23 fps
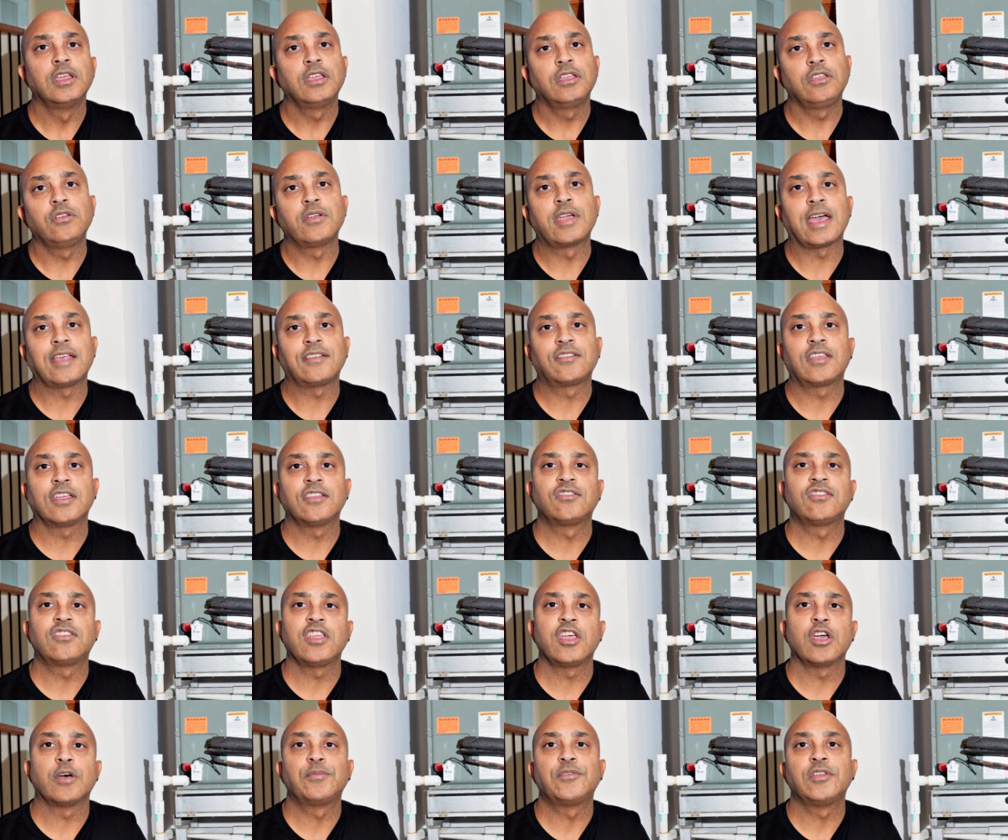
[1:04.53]
you guys can
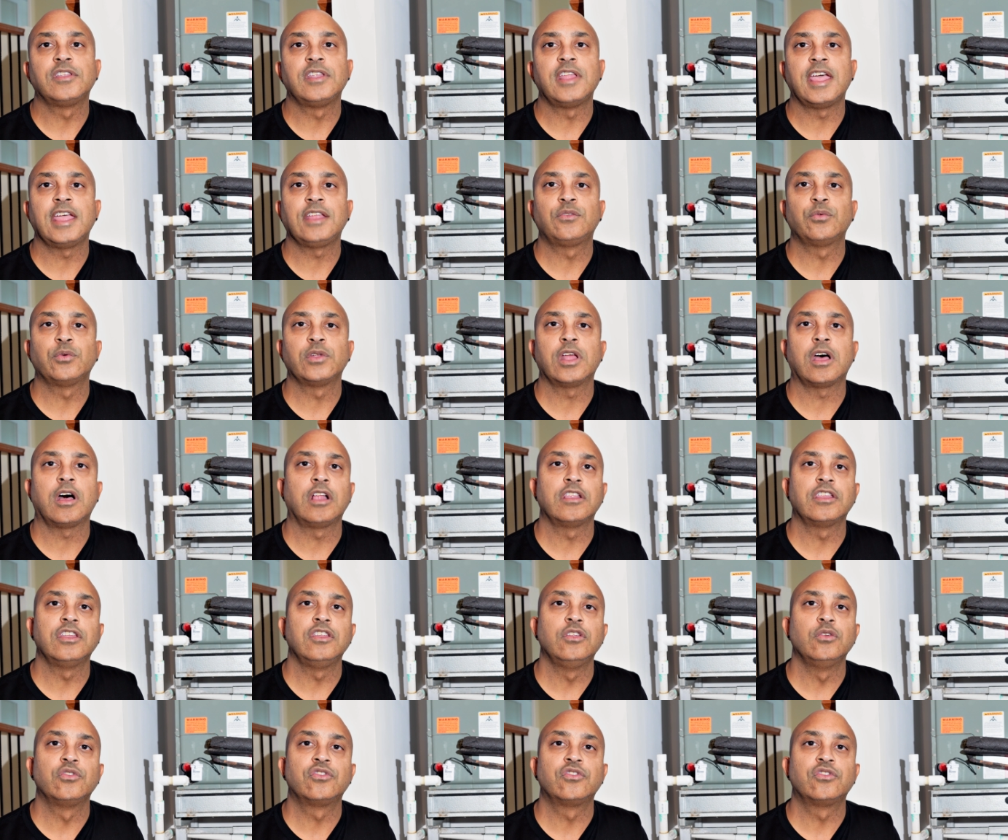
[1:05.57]
stay up to date with all the new